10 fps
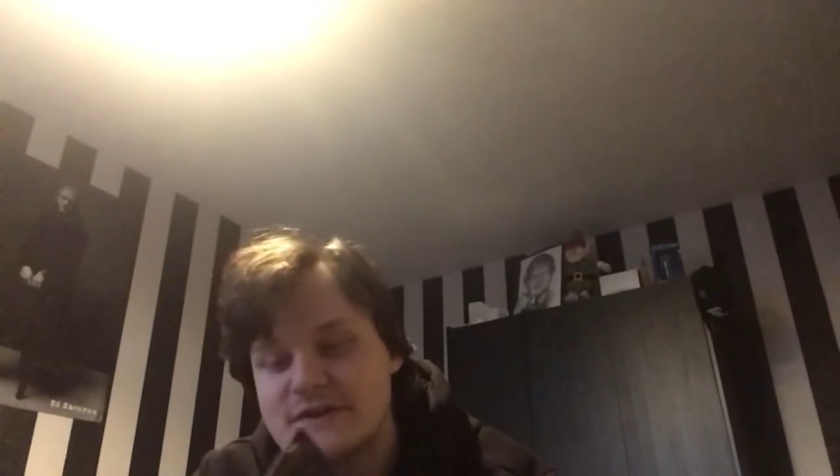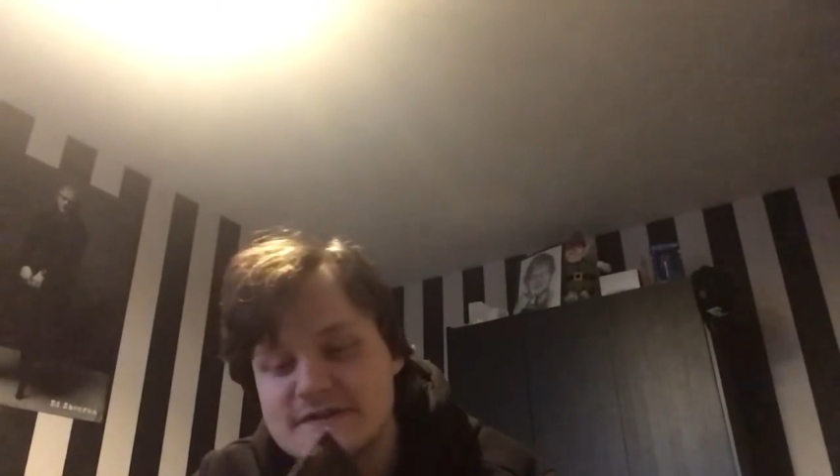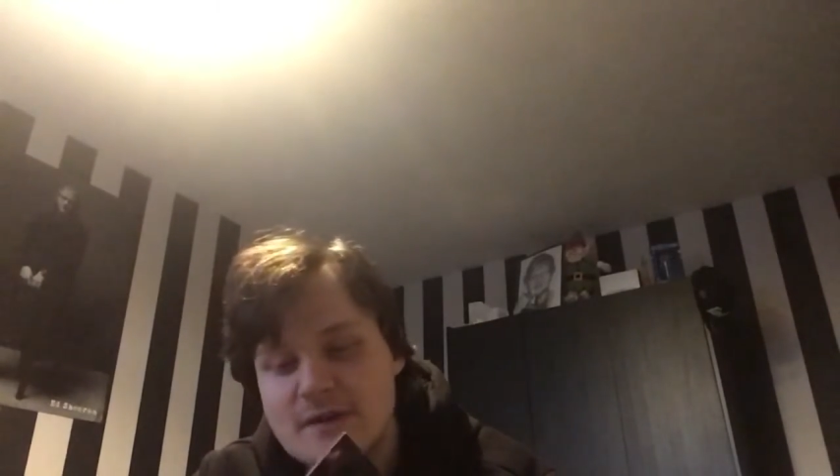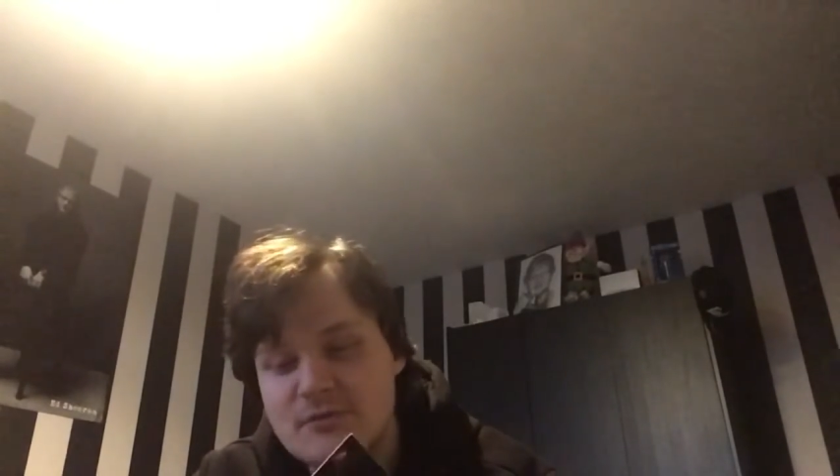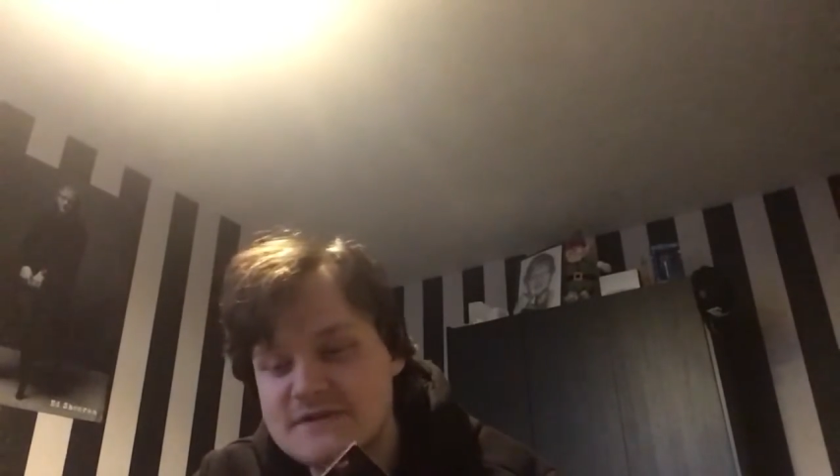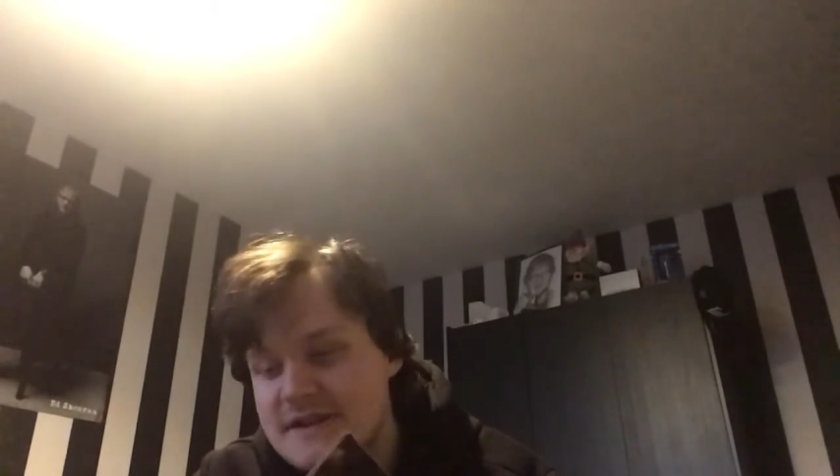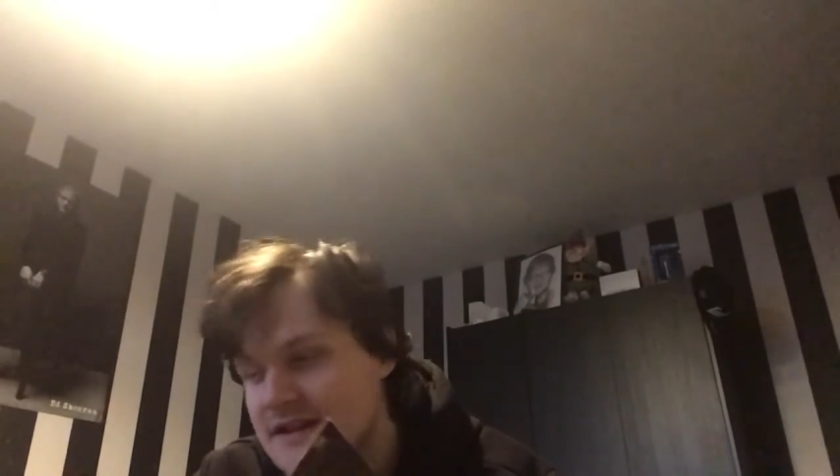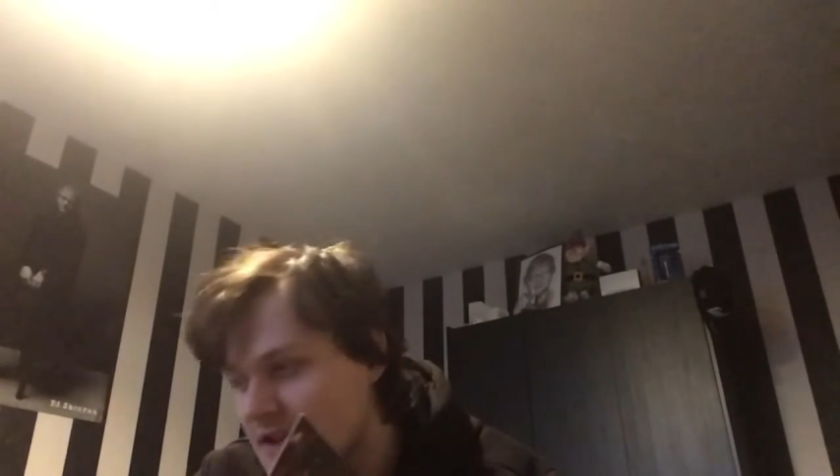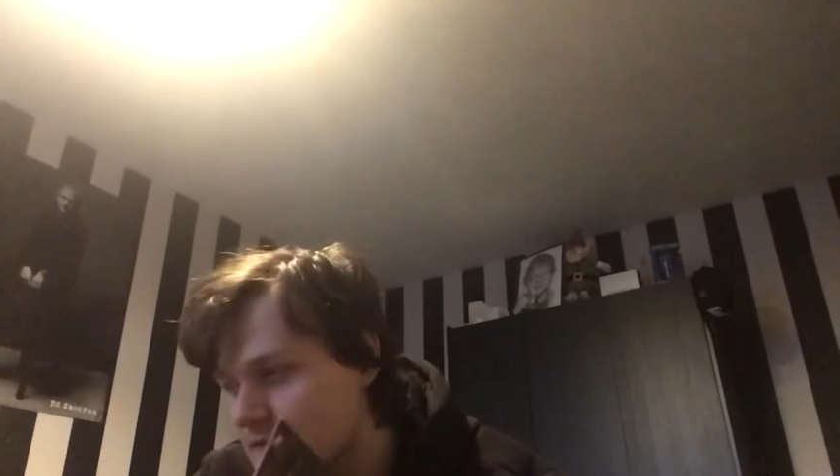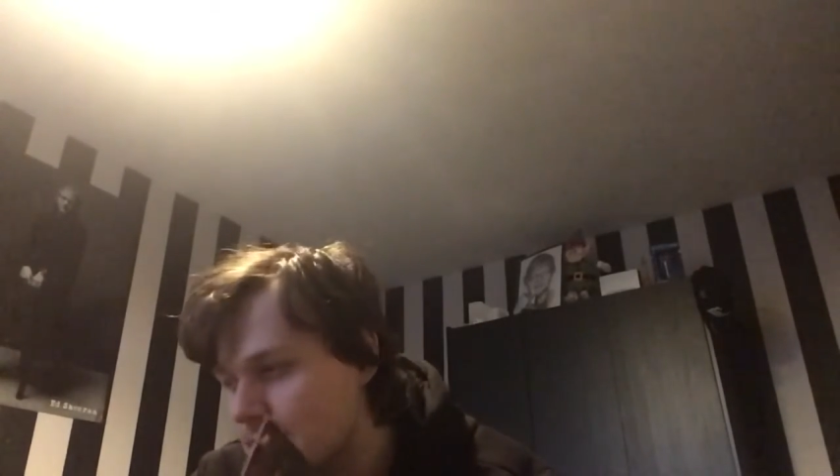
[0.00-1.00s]
celebrities like
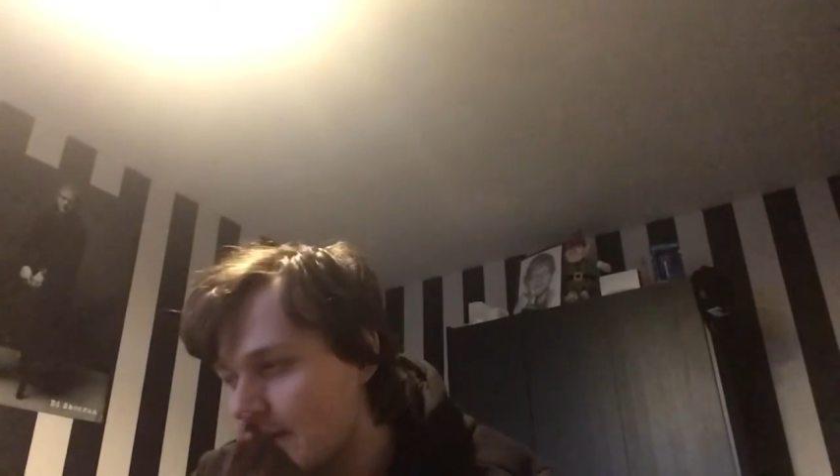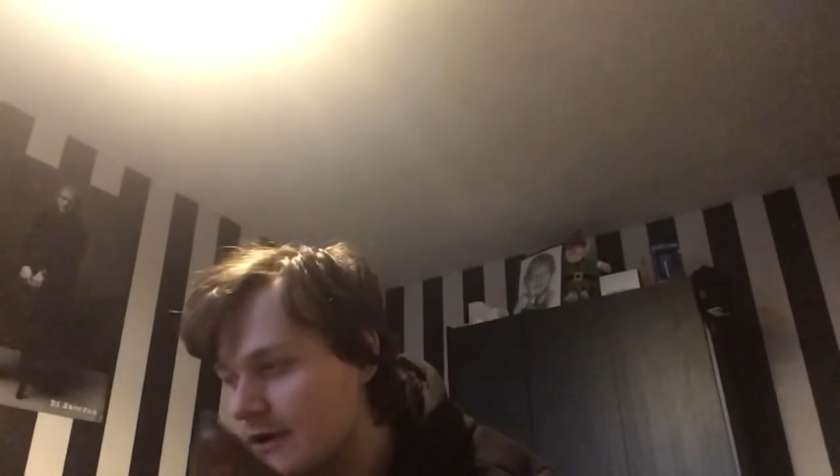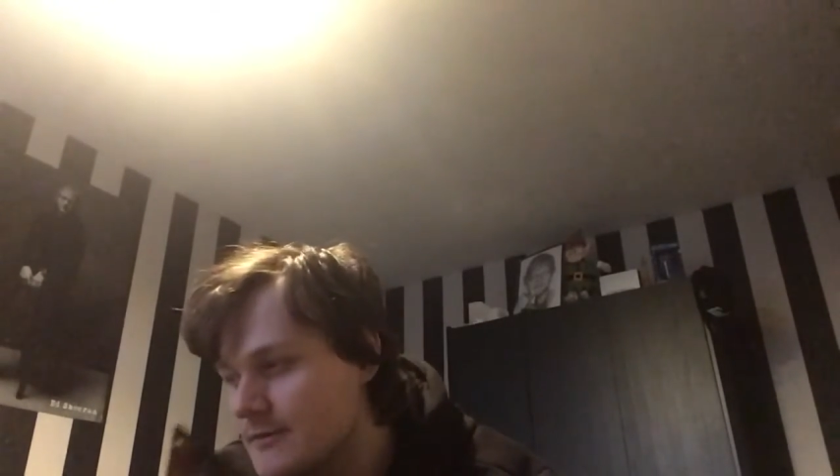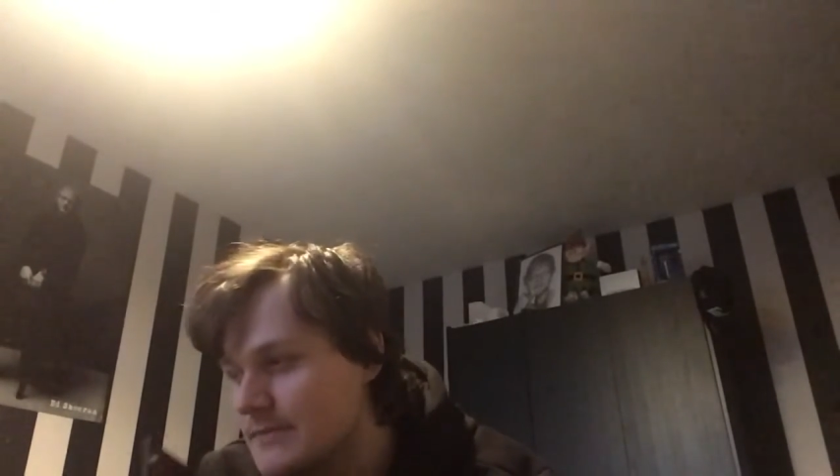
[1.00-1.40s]
David Beckham